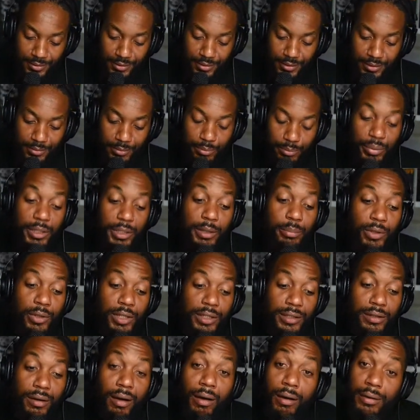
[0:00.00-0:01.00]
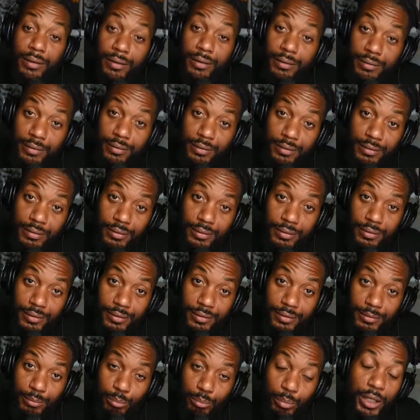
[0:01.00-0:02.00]
People in the audience,
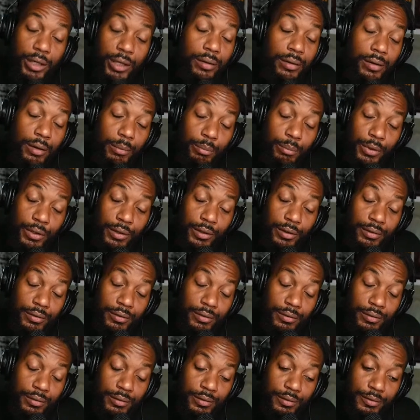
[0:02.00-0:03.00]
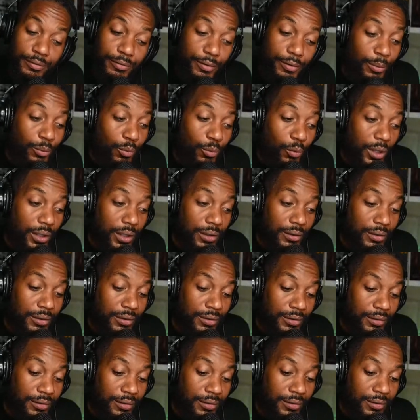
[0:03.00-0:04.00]
pick a number from 1
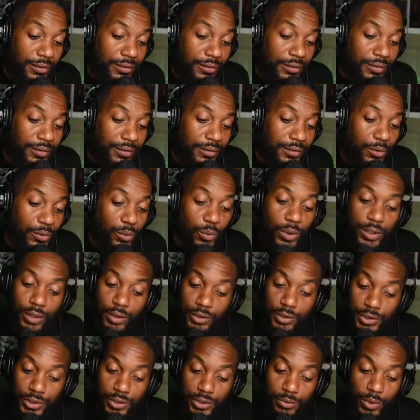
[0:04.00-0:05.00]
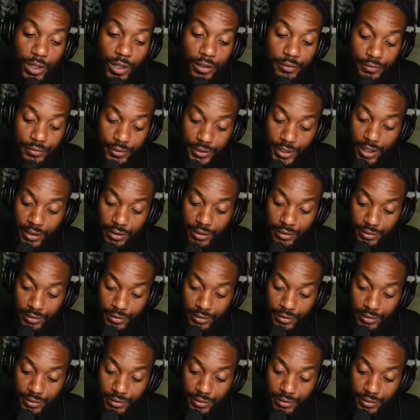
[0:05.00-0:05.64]
to 101 for Donald.